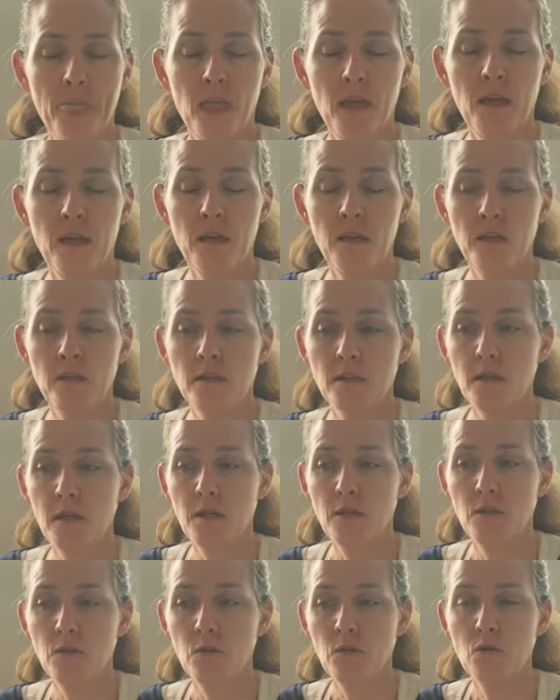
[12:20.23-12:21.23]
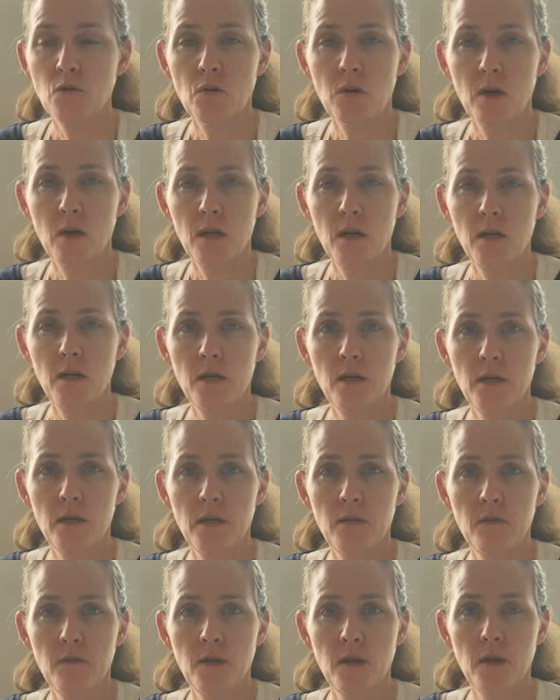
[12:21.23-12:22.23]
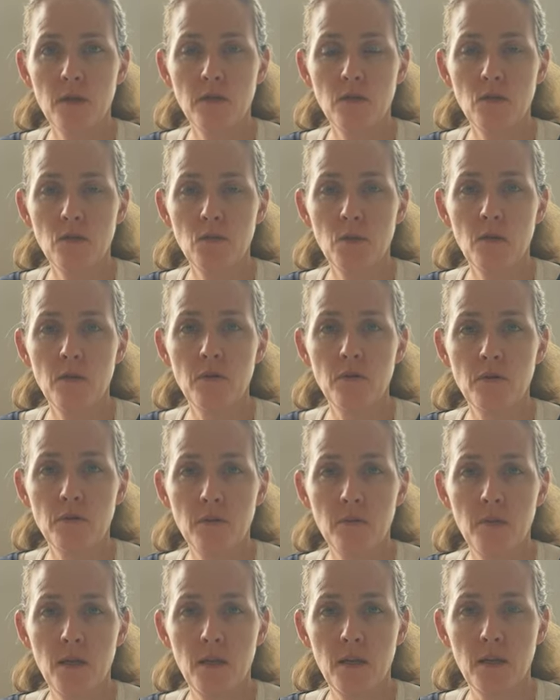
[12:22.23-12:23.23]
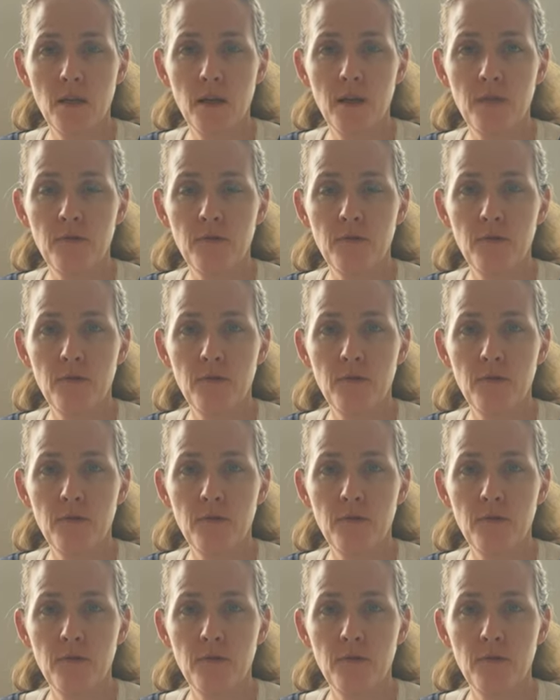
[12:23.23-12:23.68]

And I do try and give that to others in my life